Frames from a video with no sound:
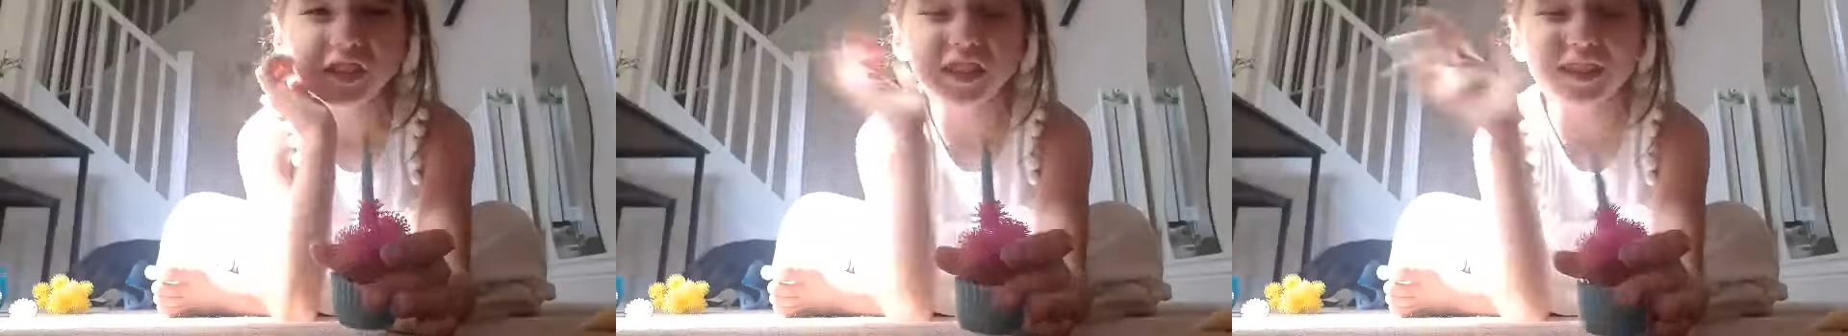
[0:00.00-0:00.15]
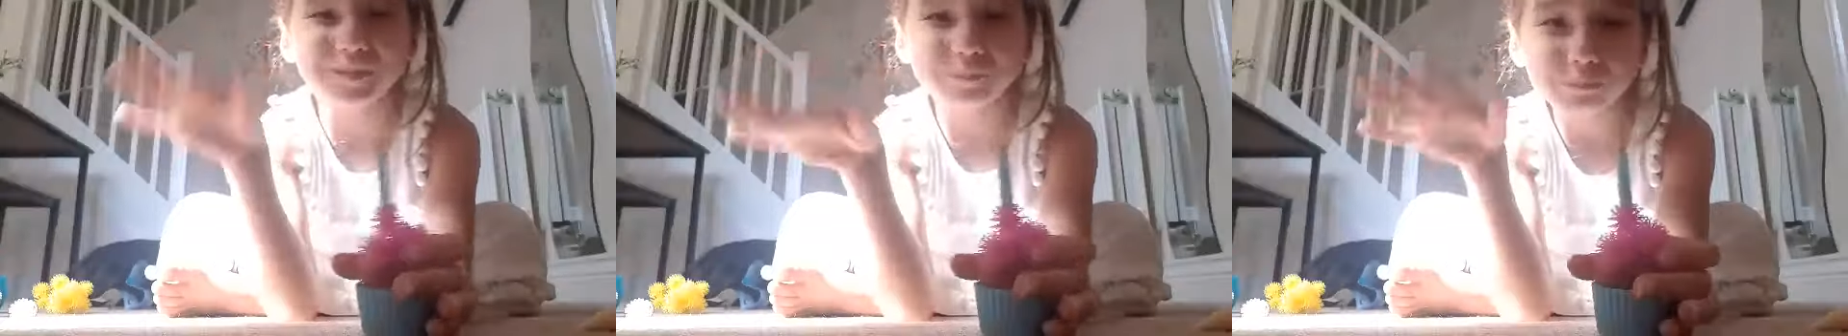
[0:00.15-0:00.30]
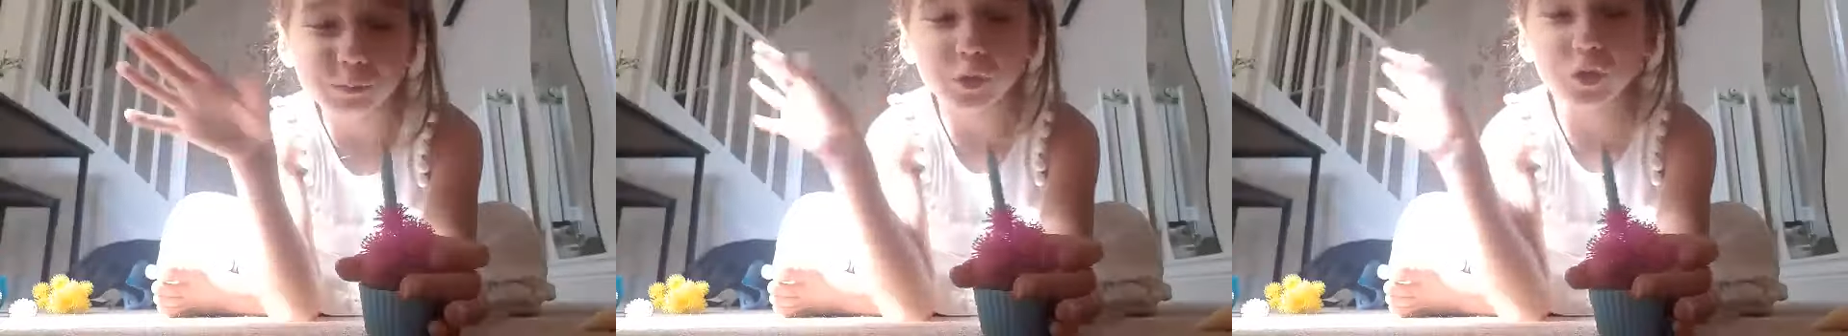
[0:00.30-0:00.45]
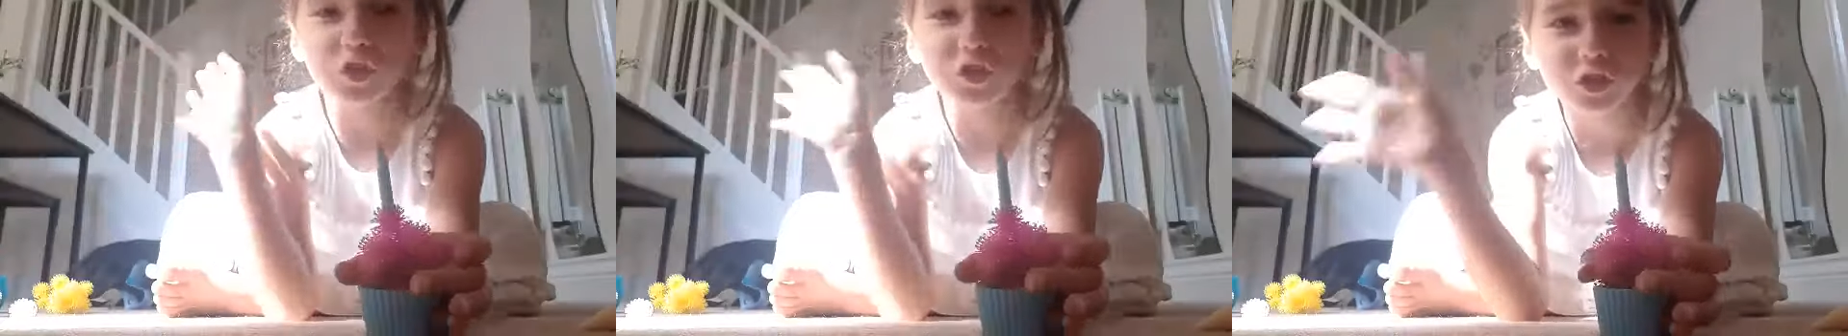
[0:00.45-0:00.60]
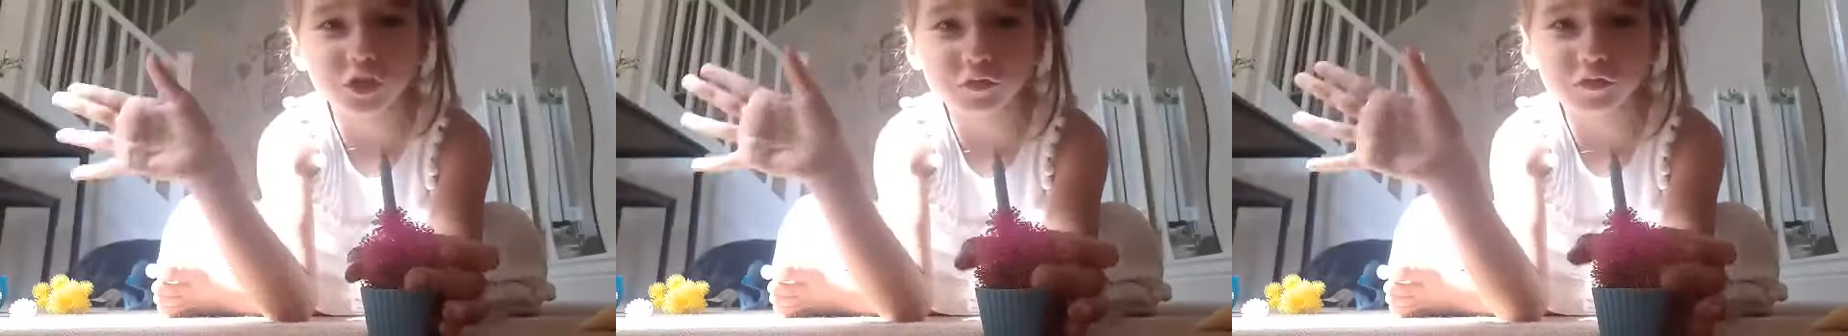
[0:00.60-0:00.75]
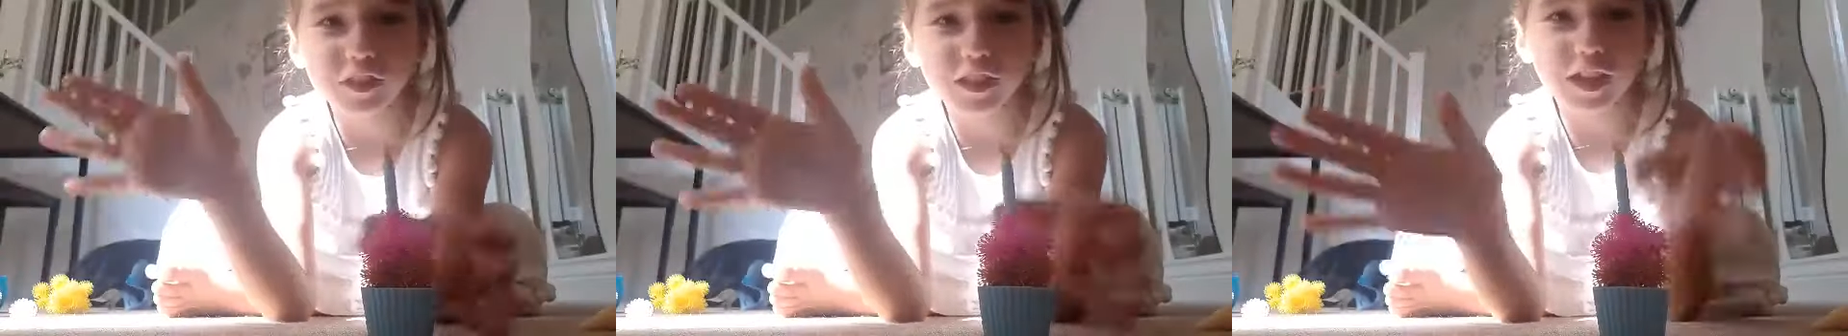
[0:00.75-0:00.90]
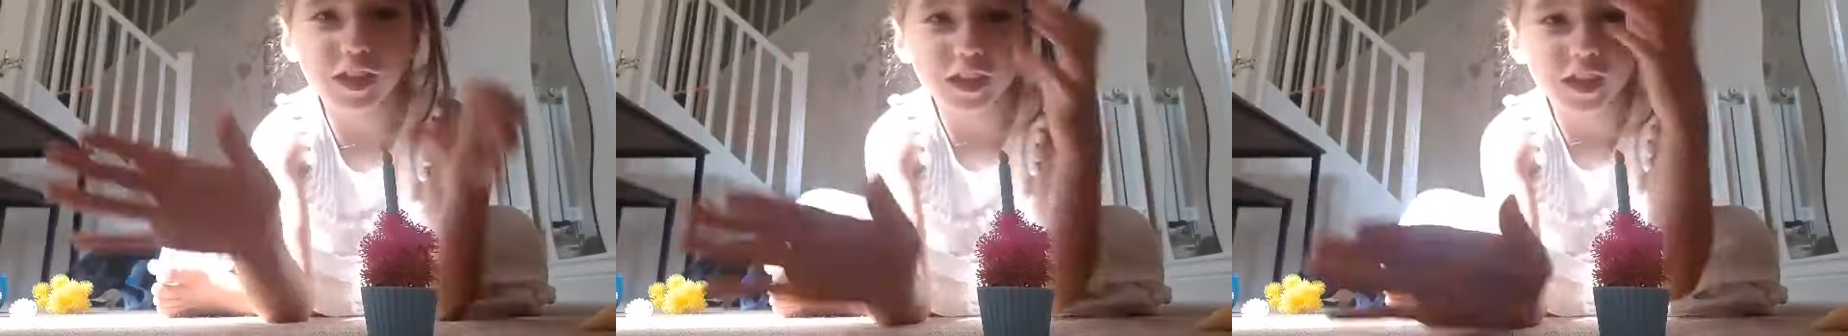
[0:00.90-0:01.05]
the sponge
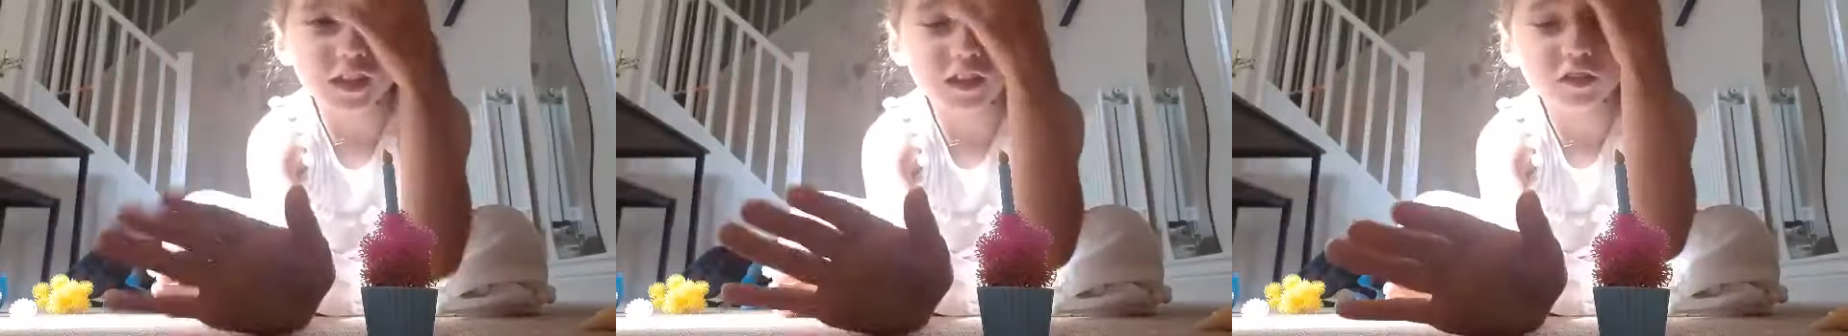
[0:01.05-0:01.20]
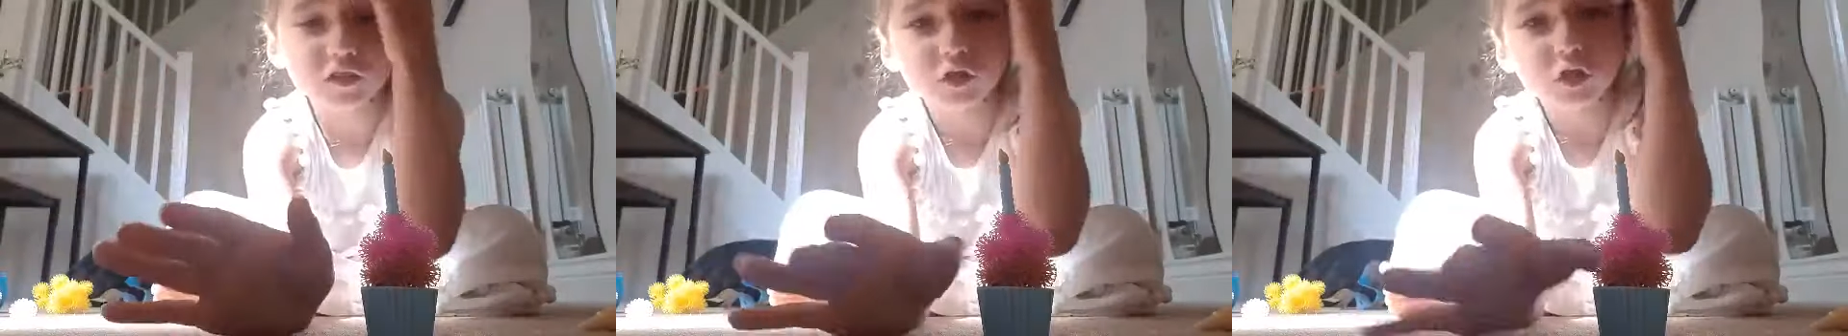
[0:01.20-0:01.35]
of the cake,